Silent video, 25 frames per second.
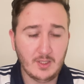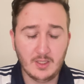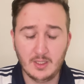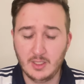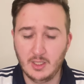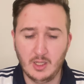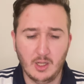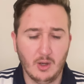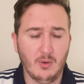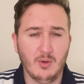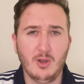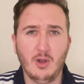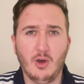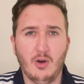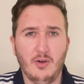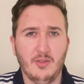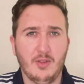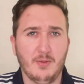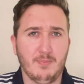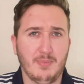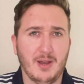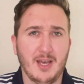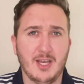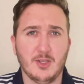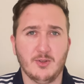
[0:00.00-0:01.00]
You know, a lot of the
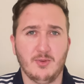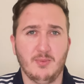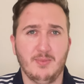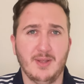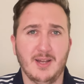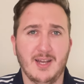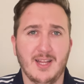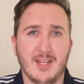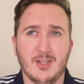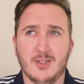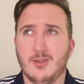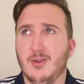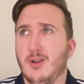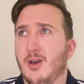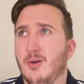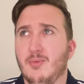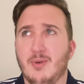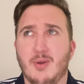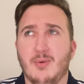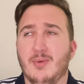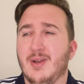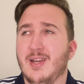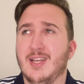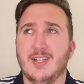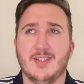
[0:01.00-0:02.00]
players we've been linked to, like we
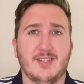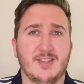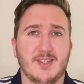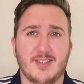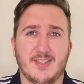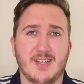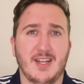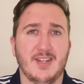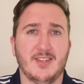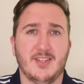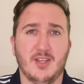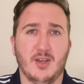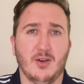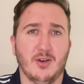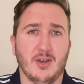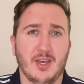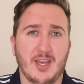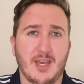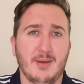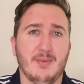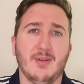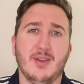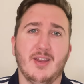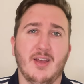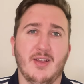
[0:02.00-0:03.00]
were linked to Santiago
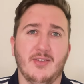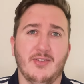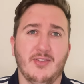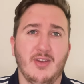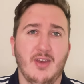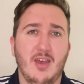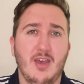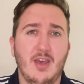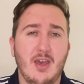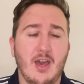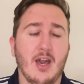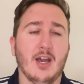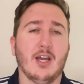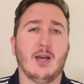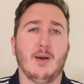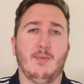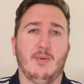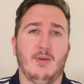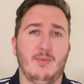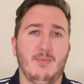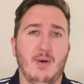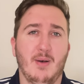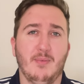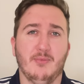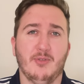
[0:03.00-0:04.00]
Jimenez a couple
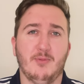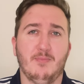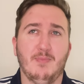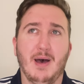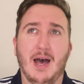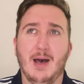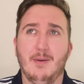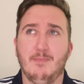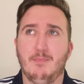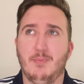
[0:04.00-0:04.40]
of months back,